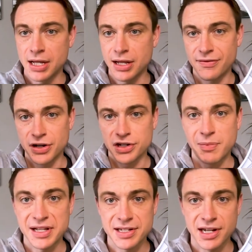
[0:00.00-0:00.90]
you have your
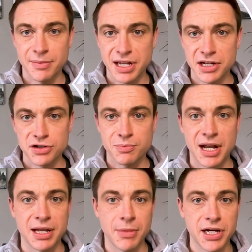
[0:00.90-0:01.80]
expenses coming in, you're
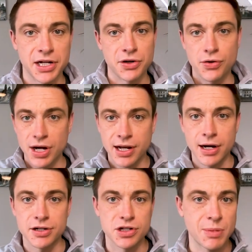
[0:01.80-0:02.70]
spending money on your credit
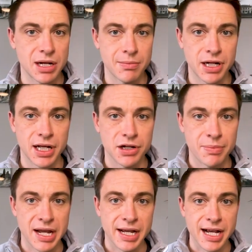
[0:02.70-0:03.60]
card, you're spending money on your
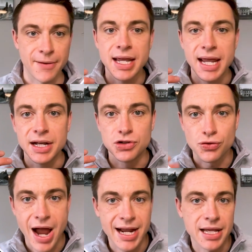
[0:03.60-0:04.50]
bank account, and
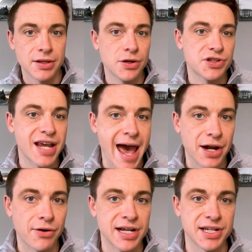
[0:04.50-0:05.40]
tracking those categories
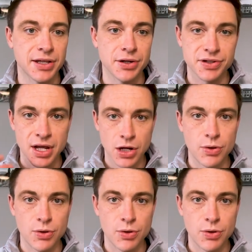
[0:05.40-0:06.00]
categorizing those.